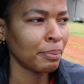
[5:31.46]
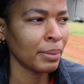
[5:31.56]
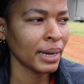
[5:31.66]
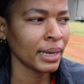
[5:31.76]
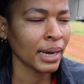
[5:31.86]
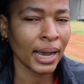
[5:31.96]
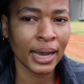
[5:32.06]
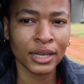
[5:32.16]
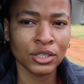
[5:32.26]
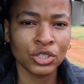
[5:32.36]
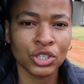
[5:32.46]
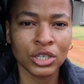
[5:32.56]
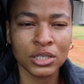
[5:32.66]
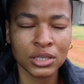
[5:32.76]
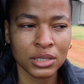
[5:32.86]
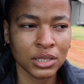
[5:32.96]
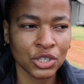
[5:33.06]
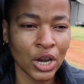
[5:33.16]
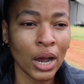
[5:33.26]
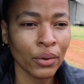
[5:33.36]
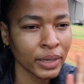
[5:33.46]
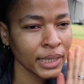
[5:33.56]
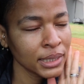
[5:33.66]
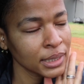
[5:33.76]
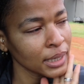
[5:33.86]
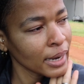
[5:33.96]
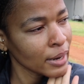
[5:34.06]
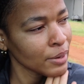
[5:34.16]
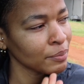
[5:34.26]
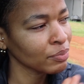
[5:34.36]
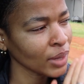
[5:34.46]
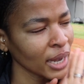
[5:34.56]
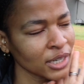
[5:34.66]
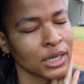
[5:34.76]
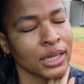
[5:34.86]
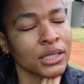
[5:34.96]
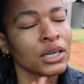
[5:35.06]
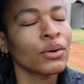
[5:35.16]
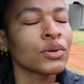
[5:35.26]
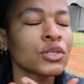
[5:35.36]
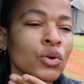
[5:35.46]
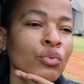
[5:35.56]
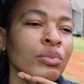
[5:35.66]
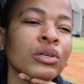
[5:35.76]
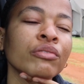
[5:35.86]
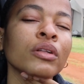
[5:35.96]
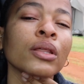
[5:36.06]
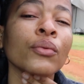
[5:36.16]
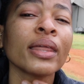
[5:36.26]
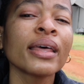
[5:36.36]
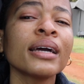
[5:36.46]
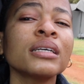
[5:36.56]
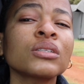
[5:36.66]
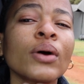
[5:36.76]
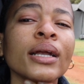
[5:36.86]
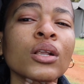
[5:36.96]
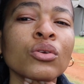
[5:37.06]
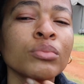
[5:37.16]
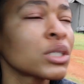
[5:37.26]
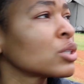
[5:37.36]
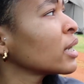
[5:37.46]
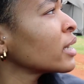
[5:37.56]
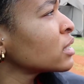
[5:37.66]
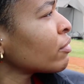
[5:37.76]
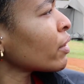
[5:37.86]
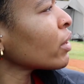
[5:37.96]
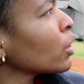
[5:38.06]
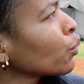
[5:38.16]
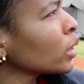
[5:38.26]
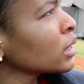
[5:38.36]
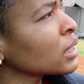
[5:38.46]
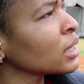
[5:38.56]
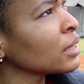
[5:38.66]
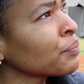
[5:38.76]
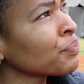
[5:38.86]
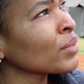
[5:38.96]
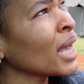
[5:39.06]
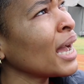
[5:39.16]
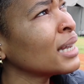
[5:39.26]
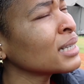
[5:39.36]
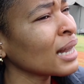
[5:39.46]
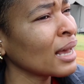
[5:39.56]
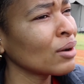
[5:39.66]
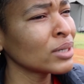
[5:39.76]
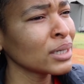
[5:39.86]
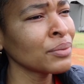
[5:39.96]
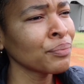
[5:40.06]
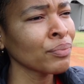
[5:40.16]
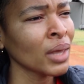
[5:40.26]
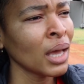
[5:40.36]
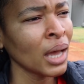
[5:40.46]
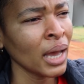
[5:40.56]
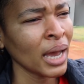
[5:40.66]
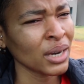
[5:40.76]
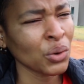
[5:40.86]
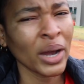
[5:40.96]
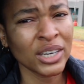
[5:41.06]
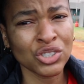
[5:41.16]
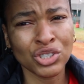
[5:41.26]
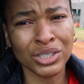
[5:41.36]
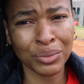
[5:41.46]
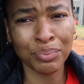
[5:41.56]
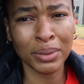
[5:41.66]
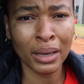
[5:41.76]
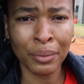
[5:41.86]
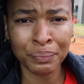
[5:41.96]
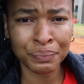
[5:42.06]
But I just showered. Actually, the shower was so beautiful. The weather is quite gloomy today. It's very windy and cloudy and quite nippy.